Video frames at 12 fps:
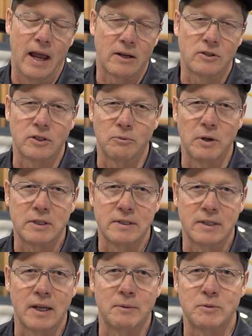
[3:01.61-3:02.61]
actually
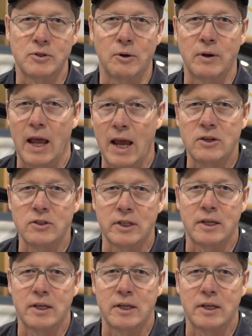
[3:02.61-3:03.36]
wasn't them. So it actually